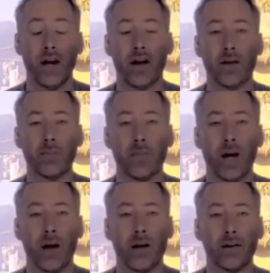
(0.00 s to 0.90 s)

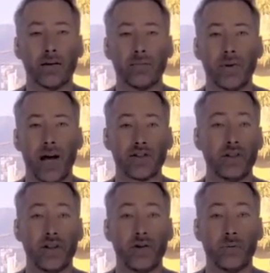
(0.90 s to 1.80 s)
I
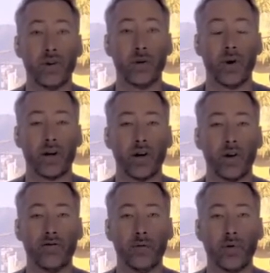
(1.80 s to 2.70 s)
actually didn't really want to
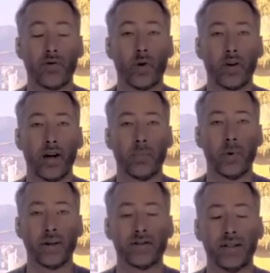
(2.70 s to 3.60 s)
go even before then,
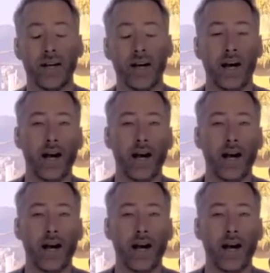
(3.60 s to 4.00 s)
but